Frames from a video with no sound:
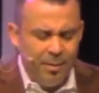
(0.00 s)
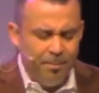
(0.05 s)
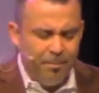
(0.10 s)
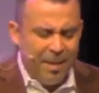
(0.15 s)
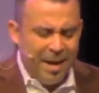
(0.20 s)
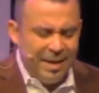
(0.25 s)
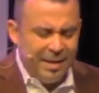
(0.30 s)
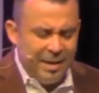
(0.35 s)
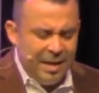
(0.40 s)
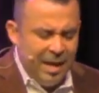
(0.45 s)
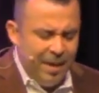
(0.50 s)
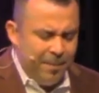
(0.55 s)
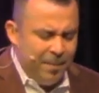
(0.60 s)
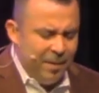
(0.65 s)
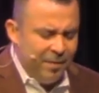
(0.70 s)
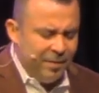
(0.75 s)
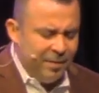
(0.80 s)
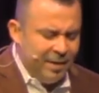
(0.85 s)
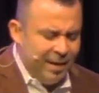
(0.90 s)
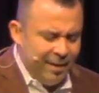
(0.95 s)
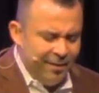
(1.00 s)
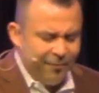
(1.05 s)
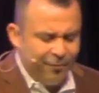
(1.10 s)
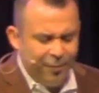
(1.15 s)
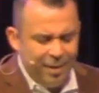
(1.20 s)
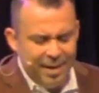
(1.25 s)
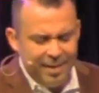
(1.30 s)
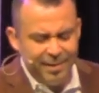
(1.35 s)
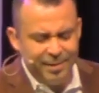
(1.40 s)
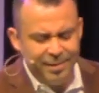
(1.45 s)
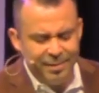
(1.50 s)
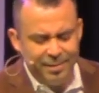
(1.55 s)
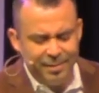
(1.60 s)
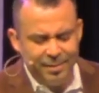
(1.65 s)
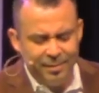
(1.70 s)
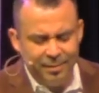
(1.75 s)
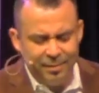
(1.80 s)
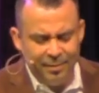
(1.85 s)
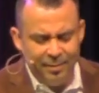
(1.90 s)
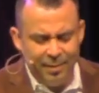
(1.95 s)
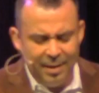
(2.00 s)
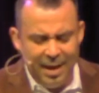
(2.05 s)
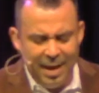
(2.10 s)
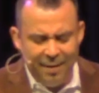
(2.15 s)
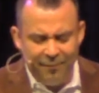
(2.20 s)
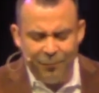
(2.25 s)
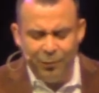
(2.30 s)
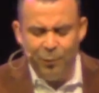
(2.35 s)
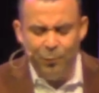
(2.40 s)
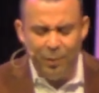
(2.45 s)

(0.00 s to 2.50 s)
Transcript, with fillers: by keeping the day of rest every